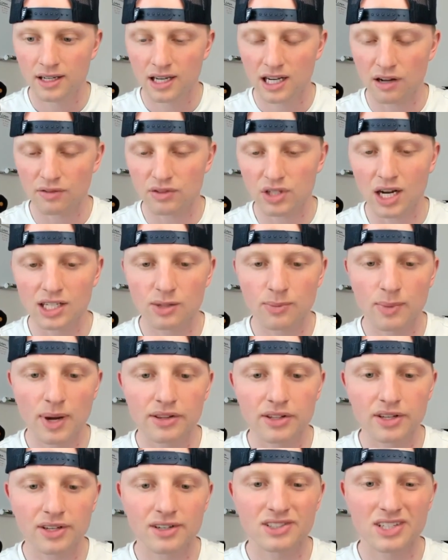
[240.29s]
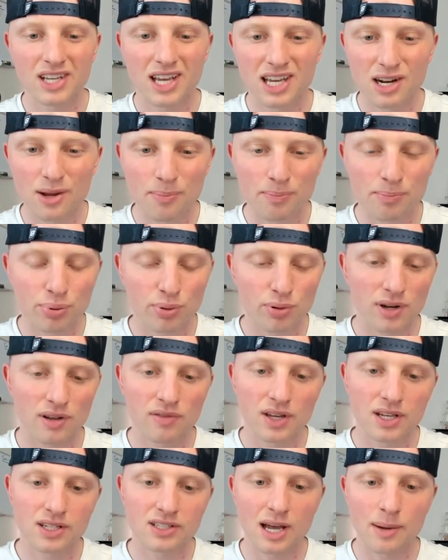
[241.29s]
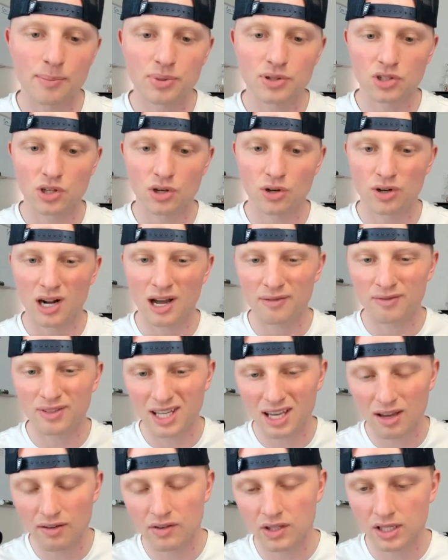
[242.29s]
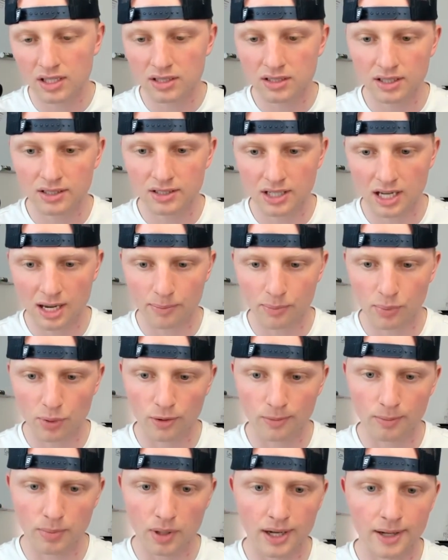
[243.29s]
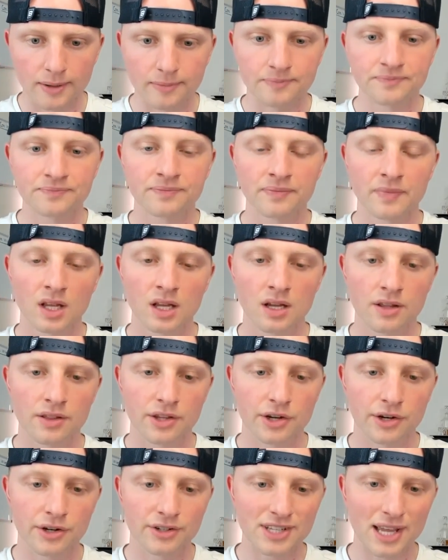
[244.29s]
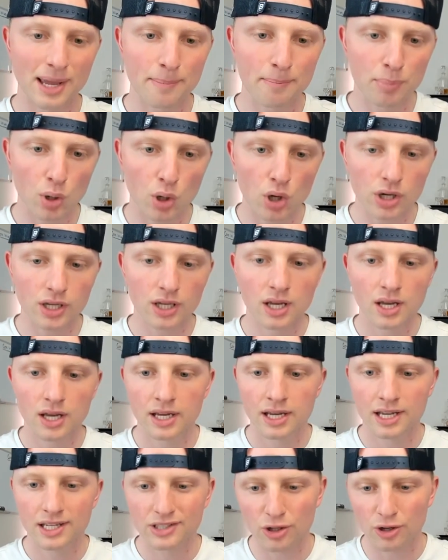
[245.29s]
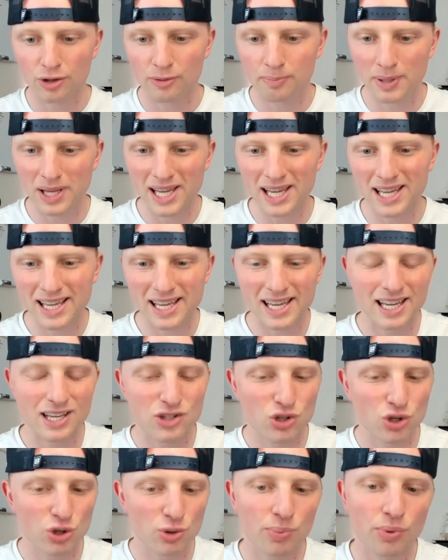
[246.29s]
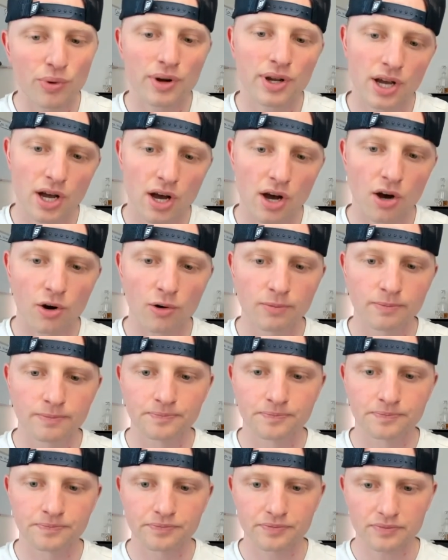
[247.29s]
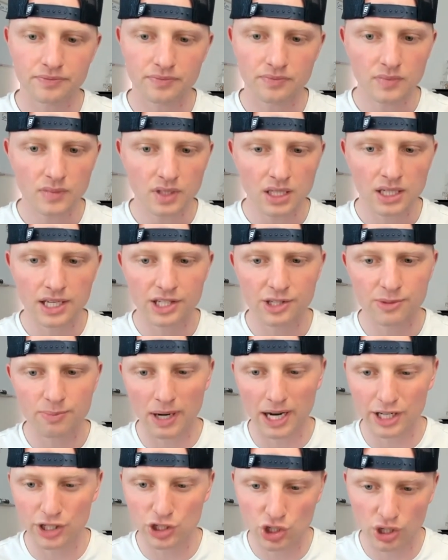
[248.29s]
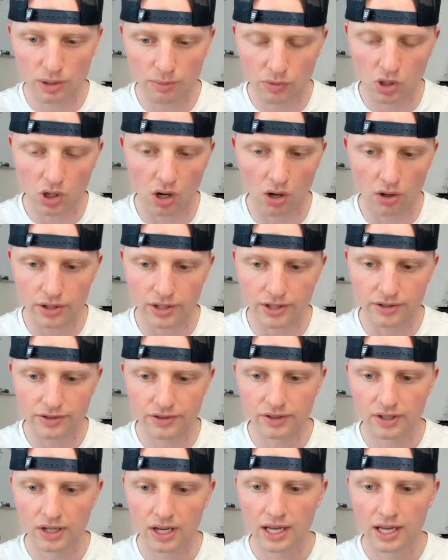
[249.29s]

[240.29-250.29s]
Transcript: And I've talked about this in a previous episode. I've given this example, but there is a book. It's called BE 2.0. It's by Jim Collins.